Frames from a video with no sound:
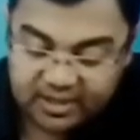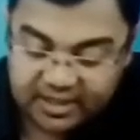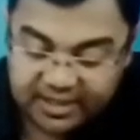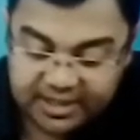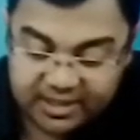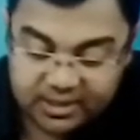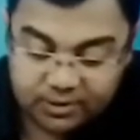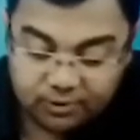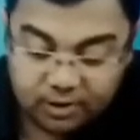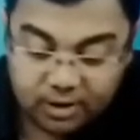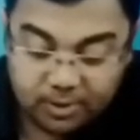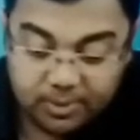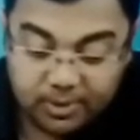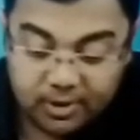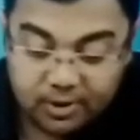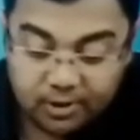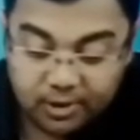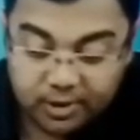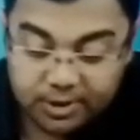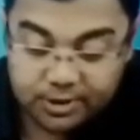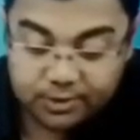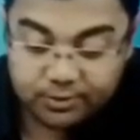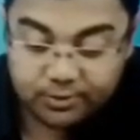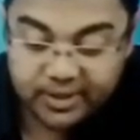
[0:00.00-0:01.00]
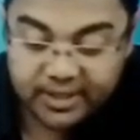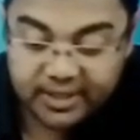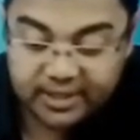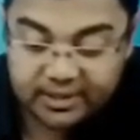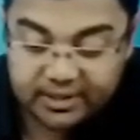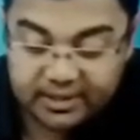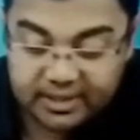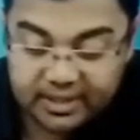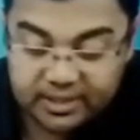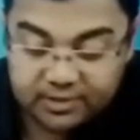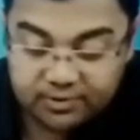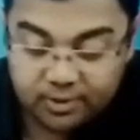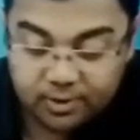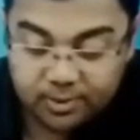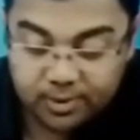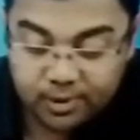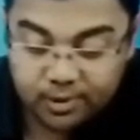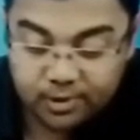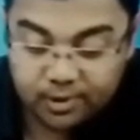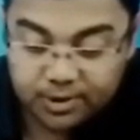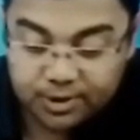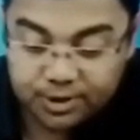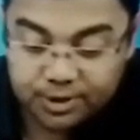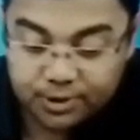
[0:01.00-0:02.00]
These will be launched where? These will
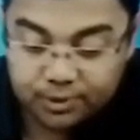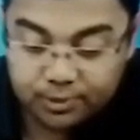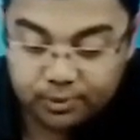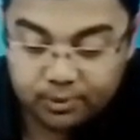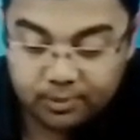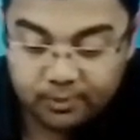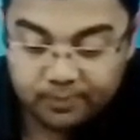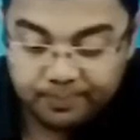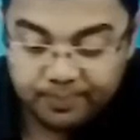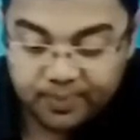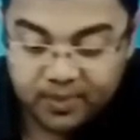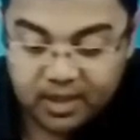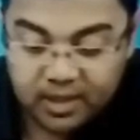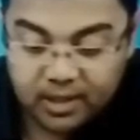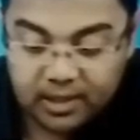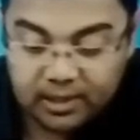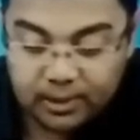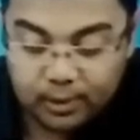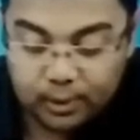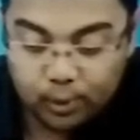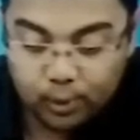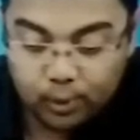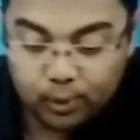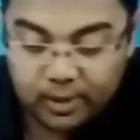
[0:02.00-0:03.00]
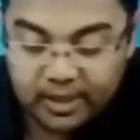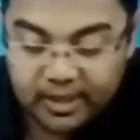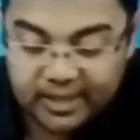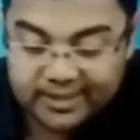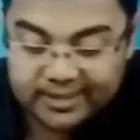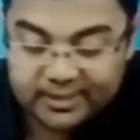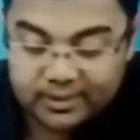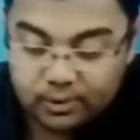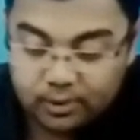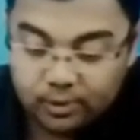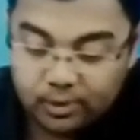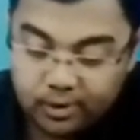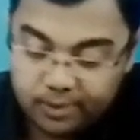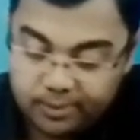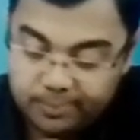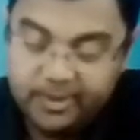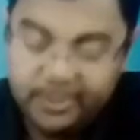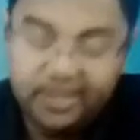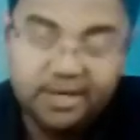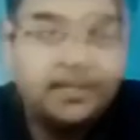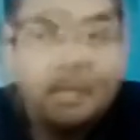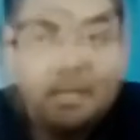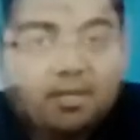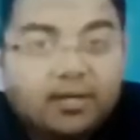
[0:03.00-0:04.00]
be launched to low Earth
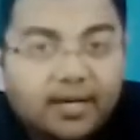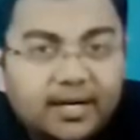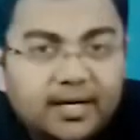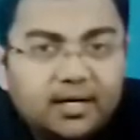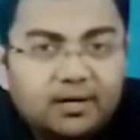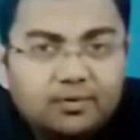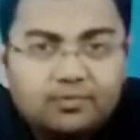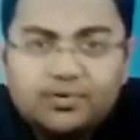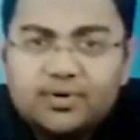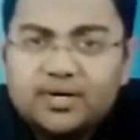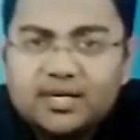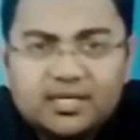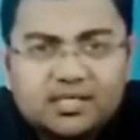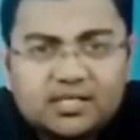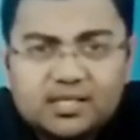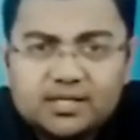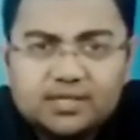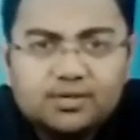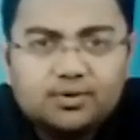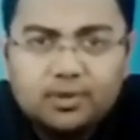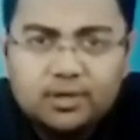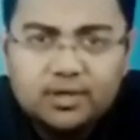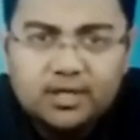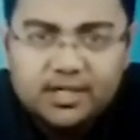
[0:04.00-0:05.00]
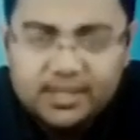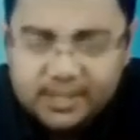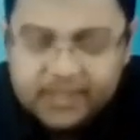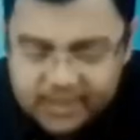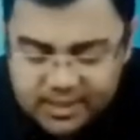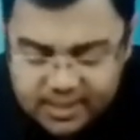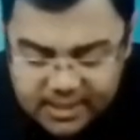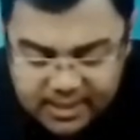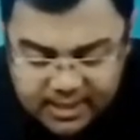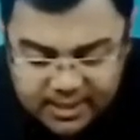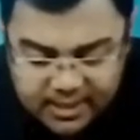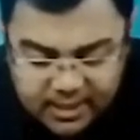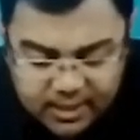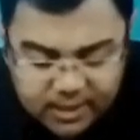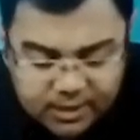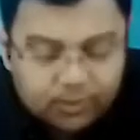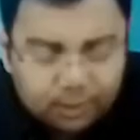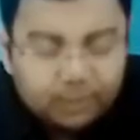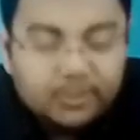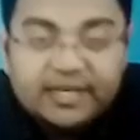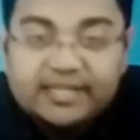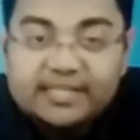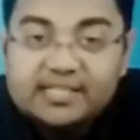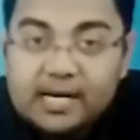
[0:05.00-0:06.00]
orbit, right? We discussed all these.
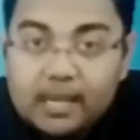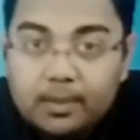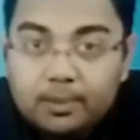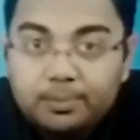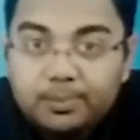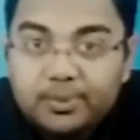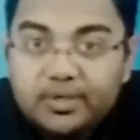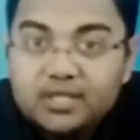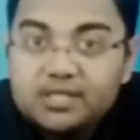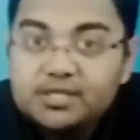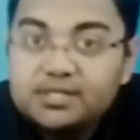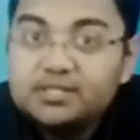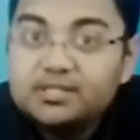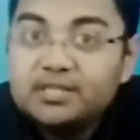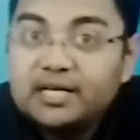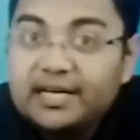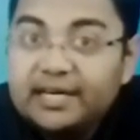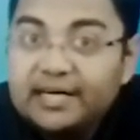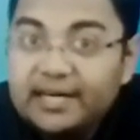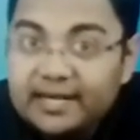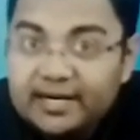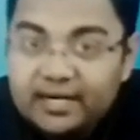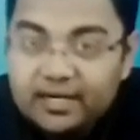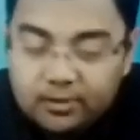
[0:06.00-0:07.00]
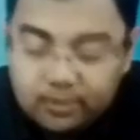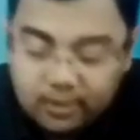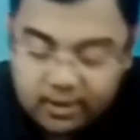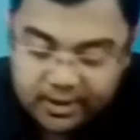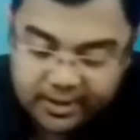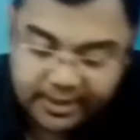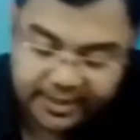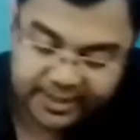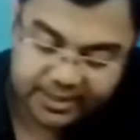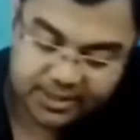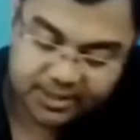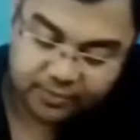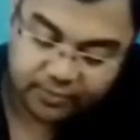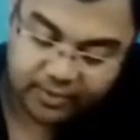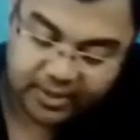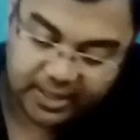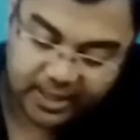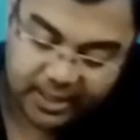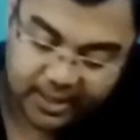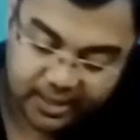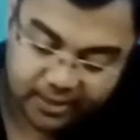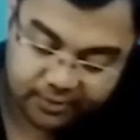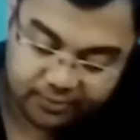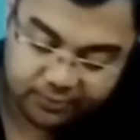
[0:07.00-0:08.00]
So examples in Indian context,
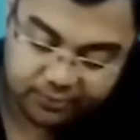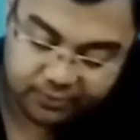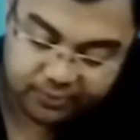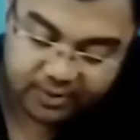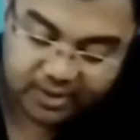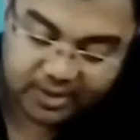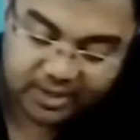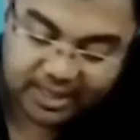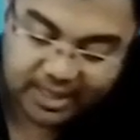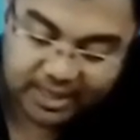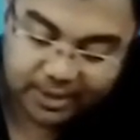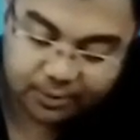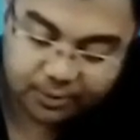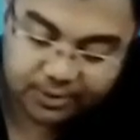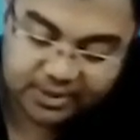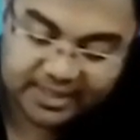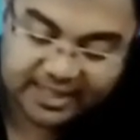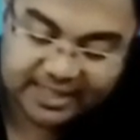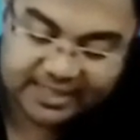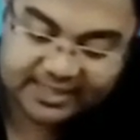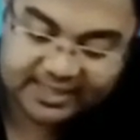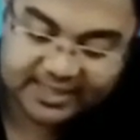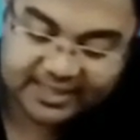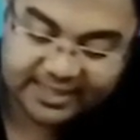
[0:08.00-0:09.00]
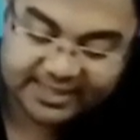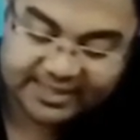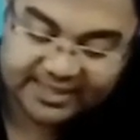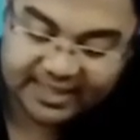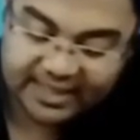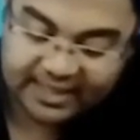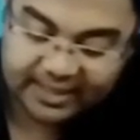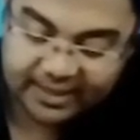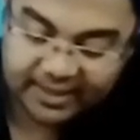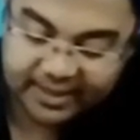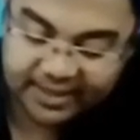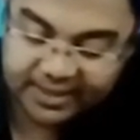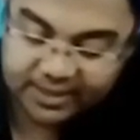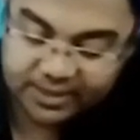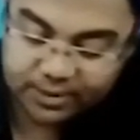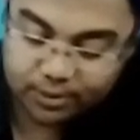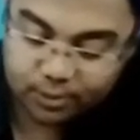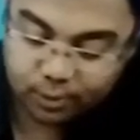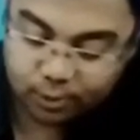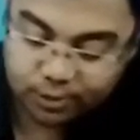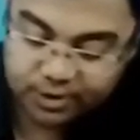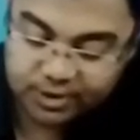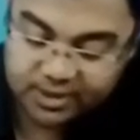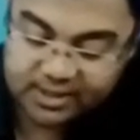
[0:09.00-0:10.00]
we have Cartosat series
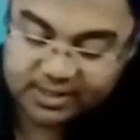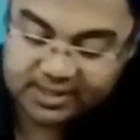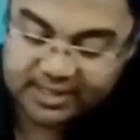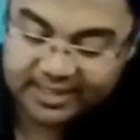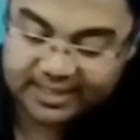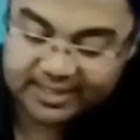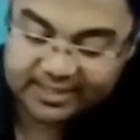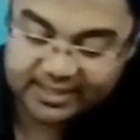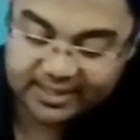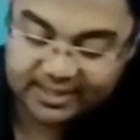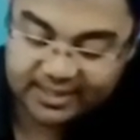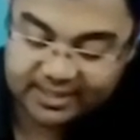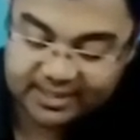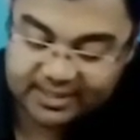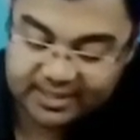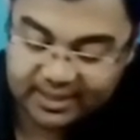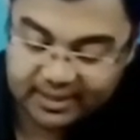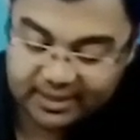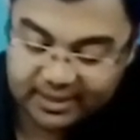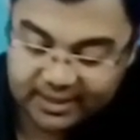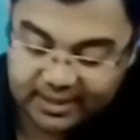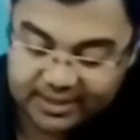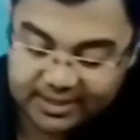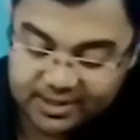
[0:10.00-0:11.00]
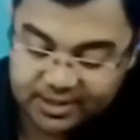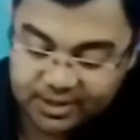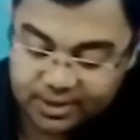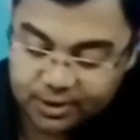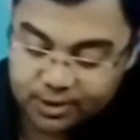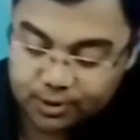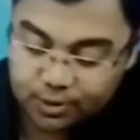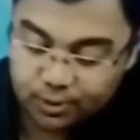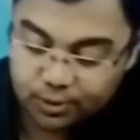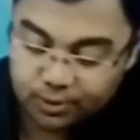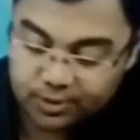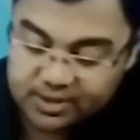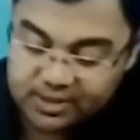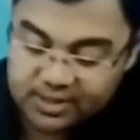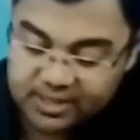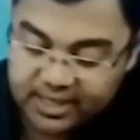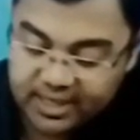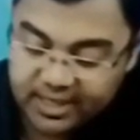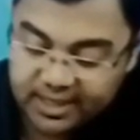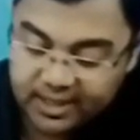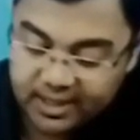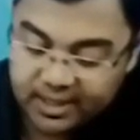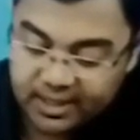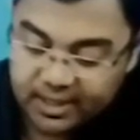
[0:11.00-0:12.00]
satellites, OceanSat series satellites,
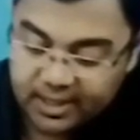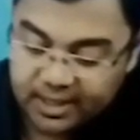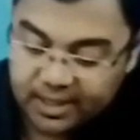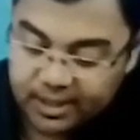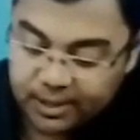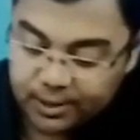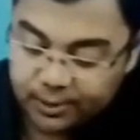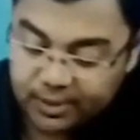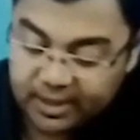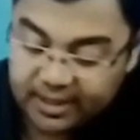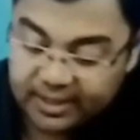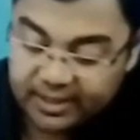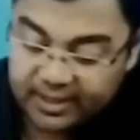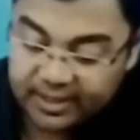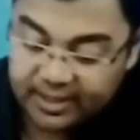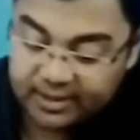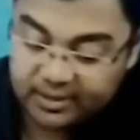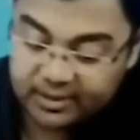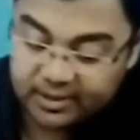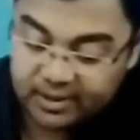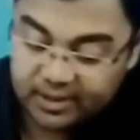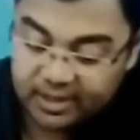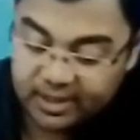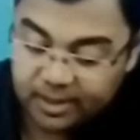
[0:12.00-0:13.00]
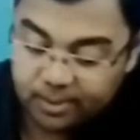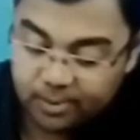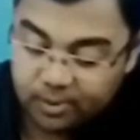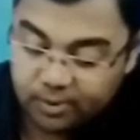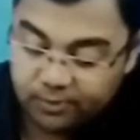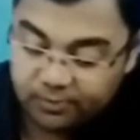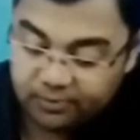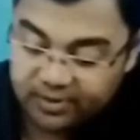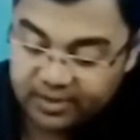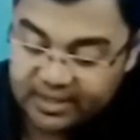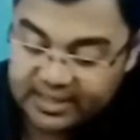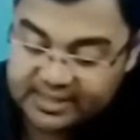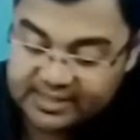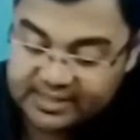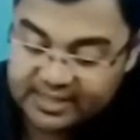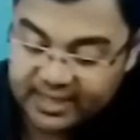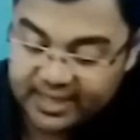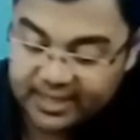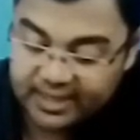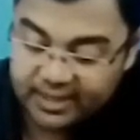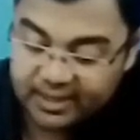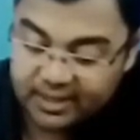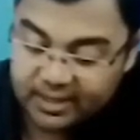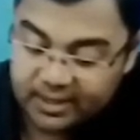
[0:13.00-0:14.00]
ResourceSat. You can take the name of
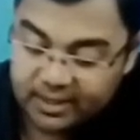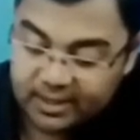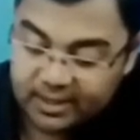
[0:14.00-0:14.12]
DSat.